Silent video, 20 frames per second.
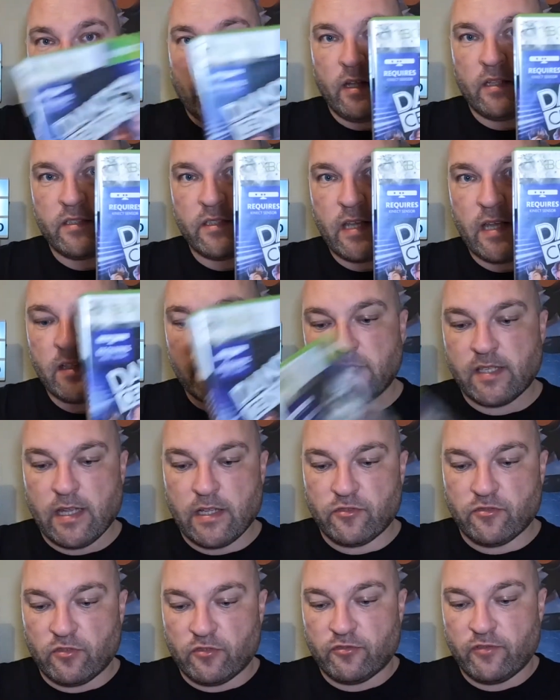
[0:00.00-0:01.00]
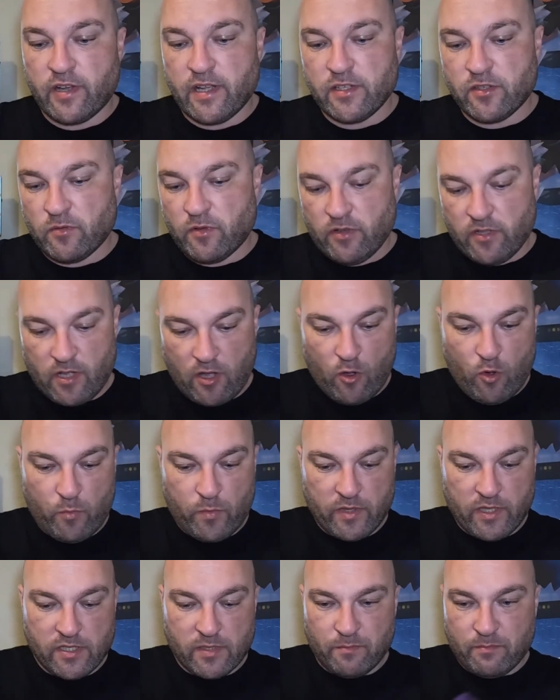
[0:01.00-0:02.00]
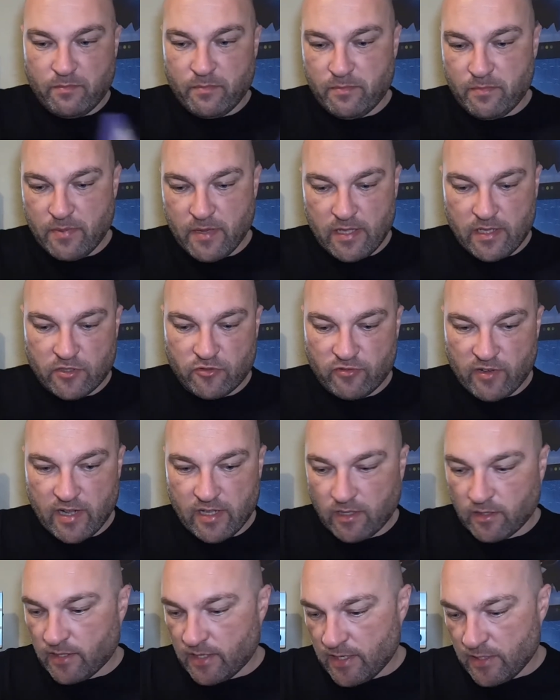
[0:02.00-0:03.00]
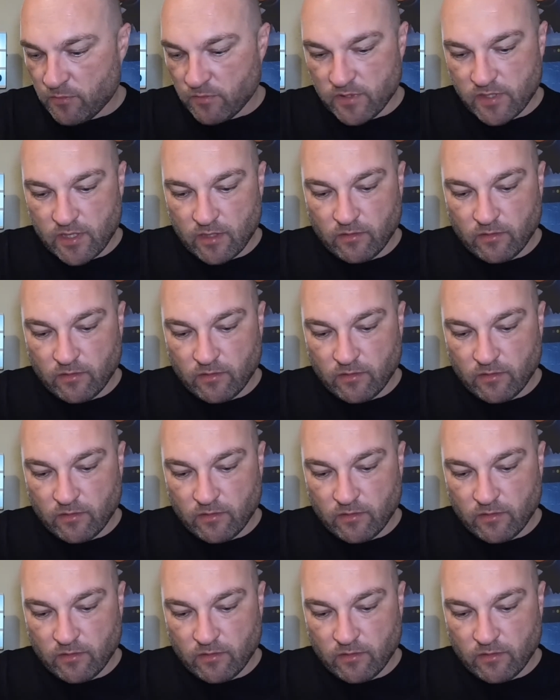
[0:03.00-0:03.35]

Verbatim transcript: and Dance Central three. So I'm kind of hoping there's a bit of trade on these ones,